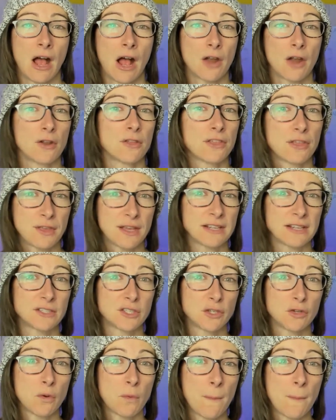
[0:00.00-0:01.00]
Another thing
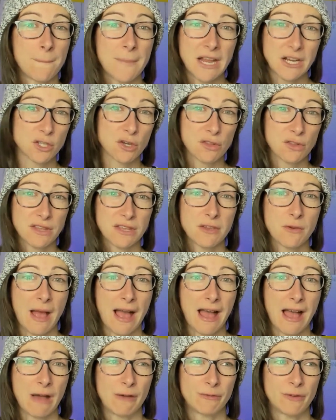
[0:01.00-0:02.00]
to make sure that you
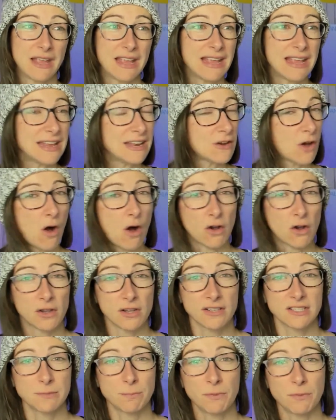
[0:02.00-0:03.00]
have in
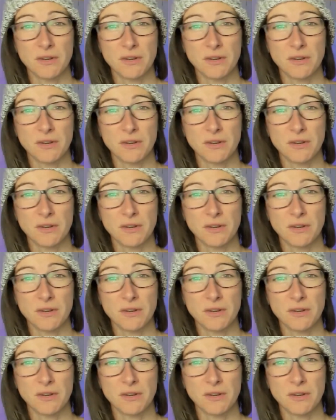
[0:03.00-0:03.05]
August,